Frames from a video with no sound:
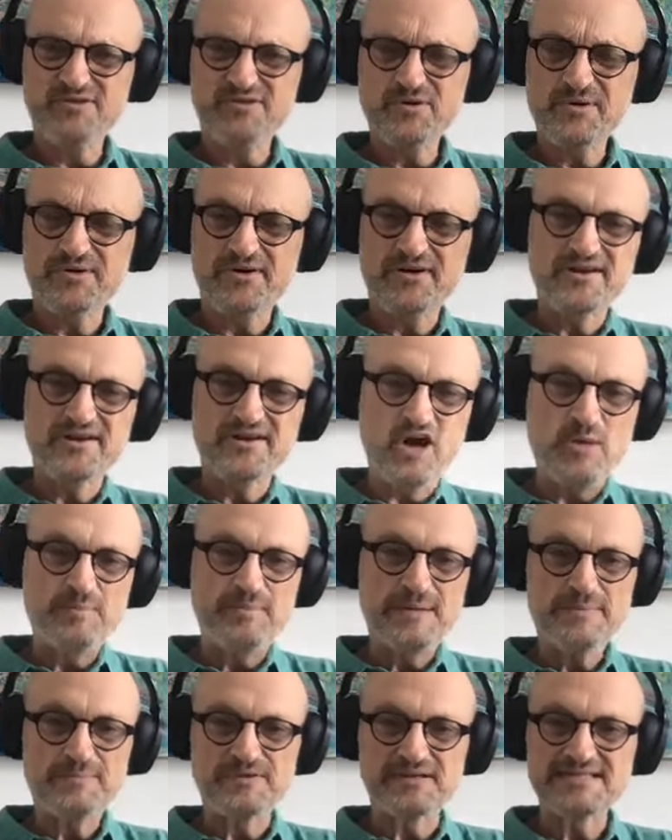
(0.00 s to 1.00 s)
everywhere I
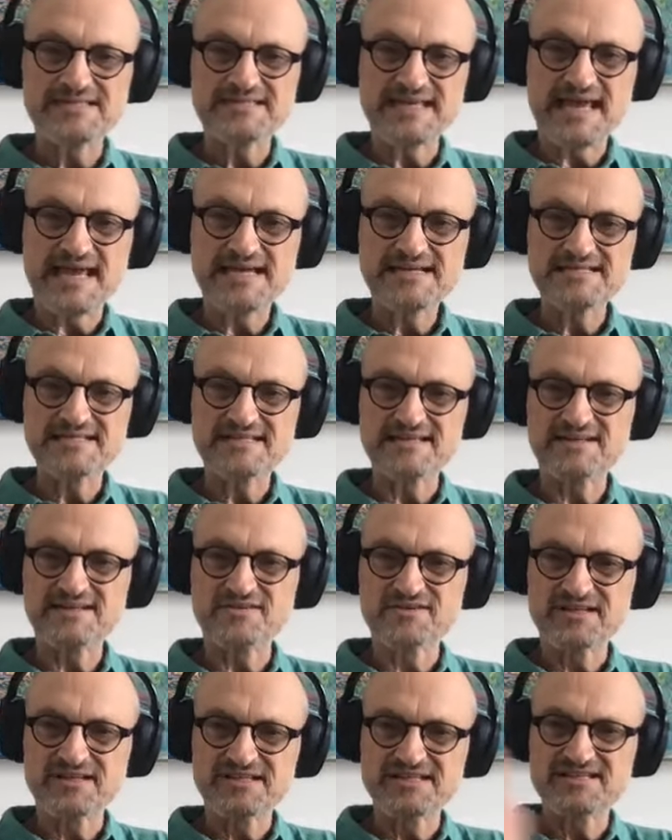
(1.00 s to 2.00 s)
go, people are saying to
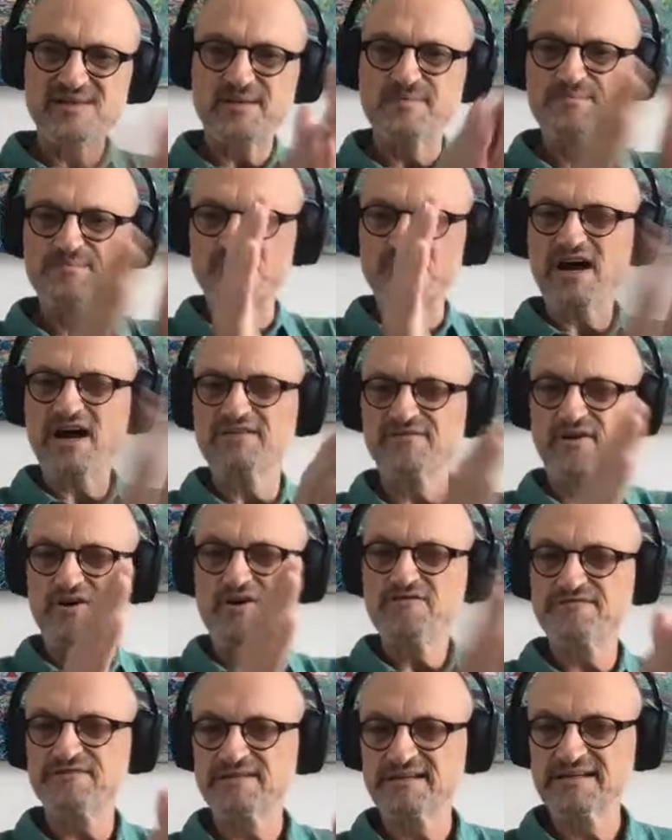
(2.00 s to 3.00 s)
the, you know, they're
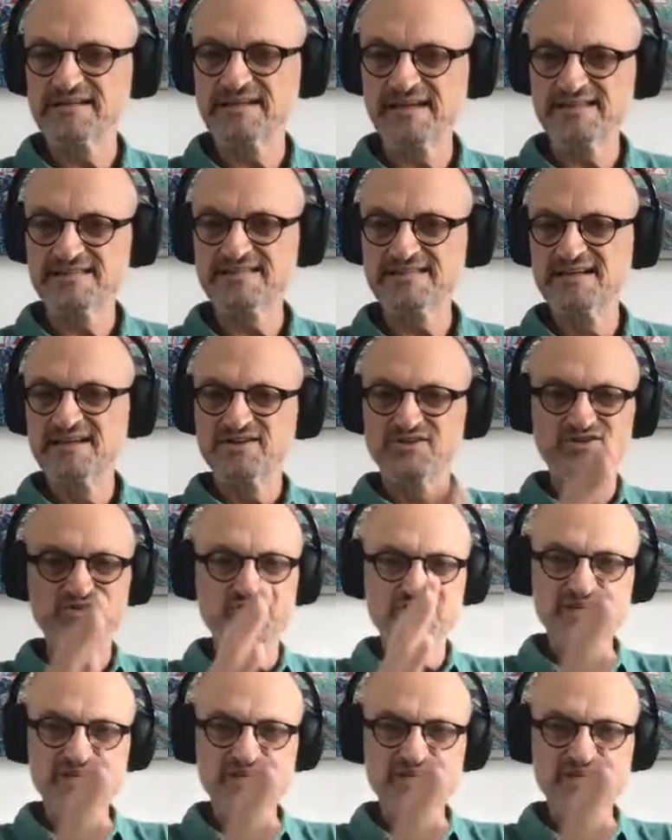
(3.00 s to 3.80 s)
bravo for the kids.